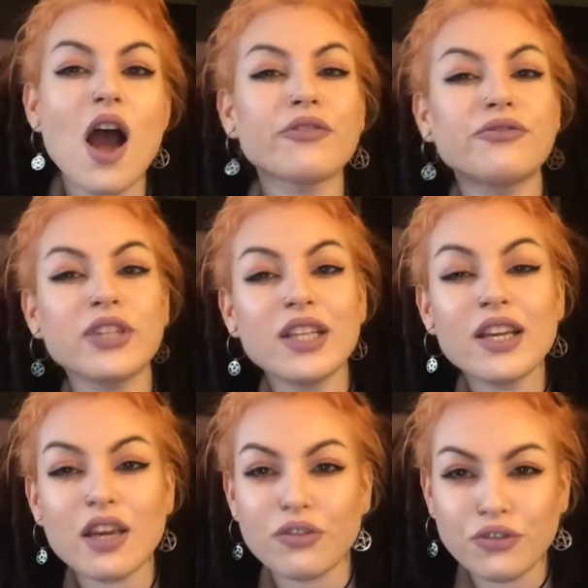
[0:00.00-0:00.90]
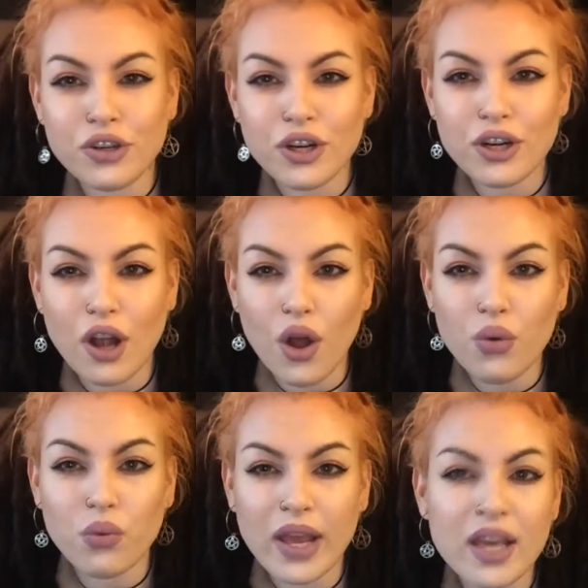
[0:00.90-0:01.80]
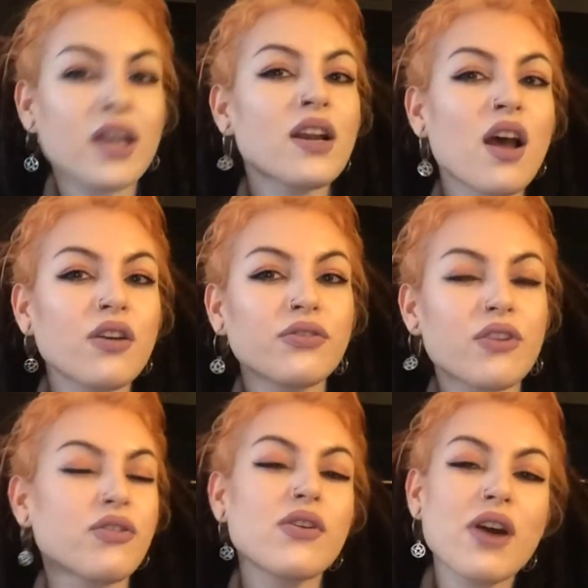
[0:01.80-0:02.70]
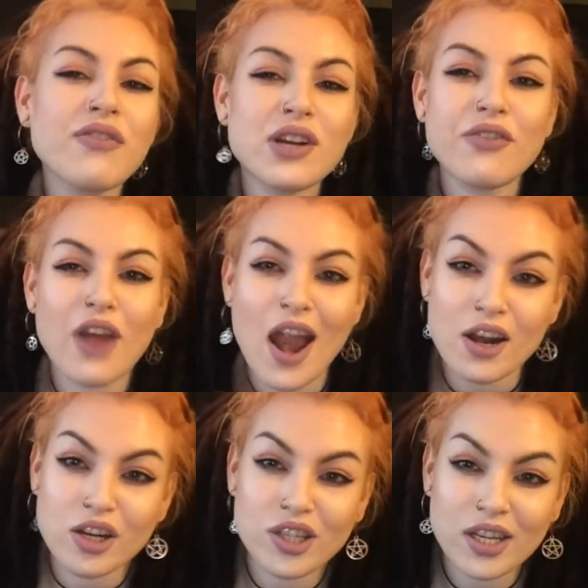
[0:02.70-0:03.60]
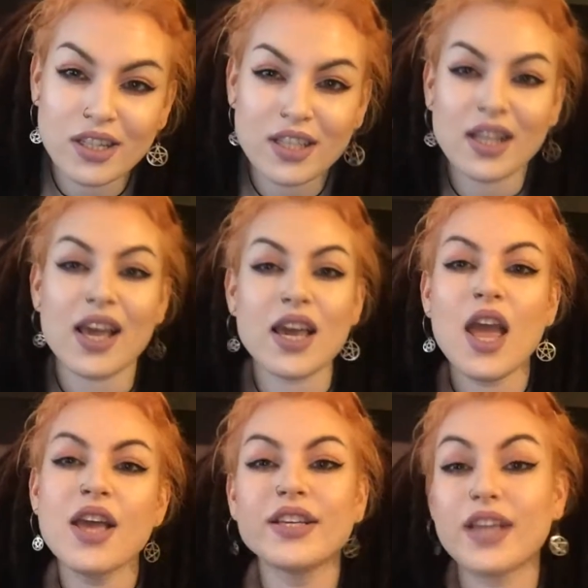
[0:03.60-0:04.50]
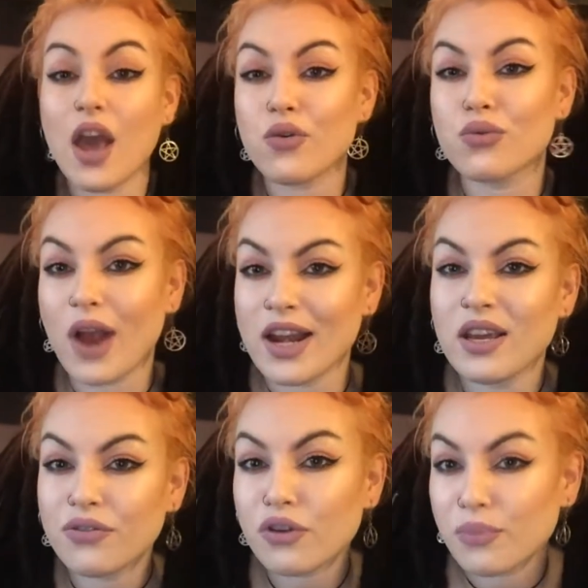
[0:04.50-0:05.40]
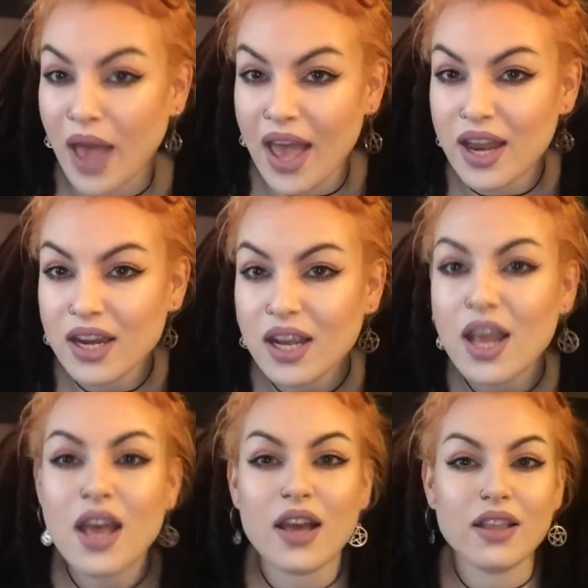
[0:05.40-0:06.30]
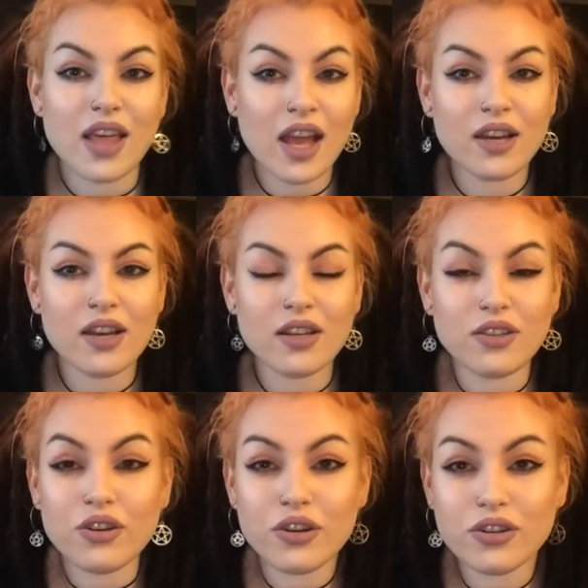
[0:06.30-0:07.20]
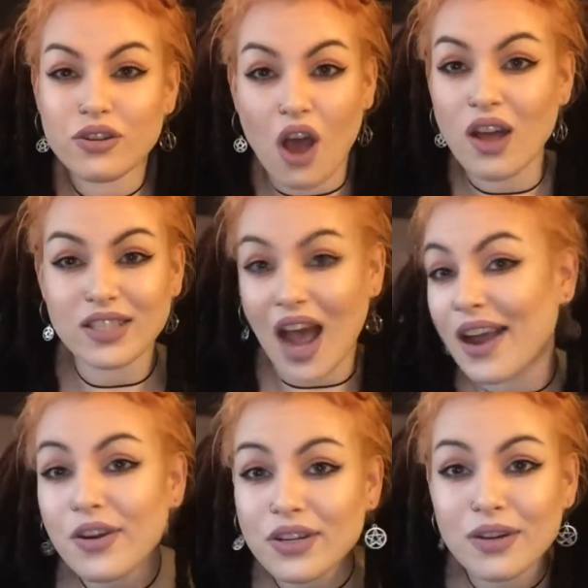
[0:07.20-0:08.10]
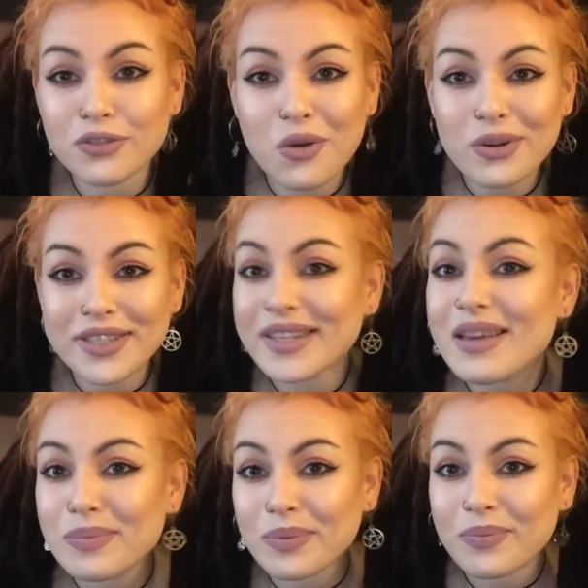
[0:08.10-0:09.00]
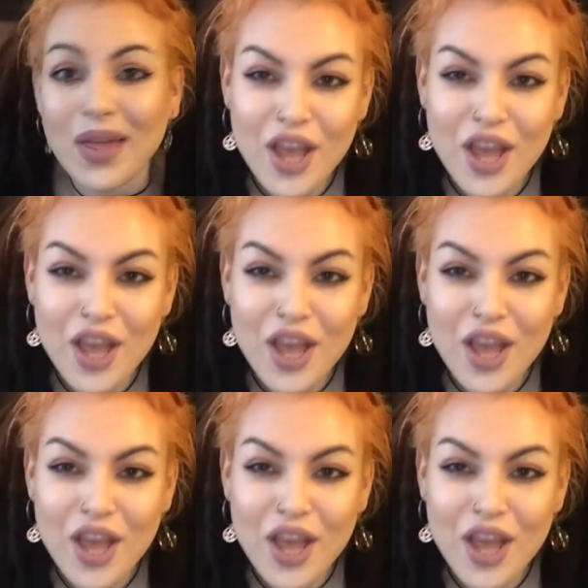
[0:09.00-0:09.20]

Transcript: I feel like if you're awake enough, if you have enough energy to like get ready for bed, then you're not tired enough to go to sleep.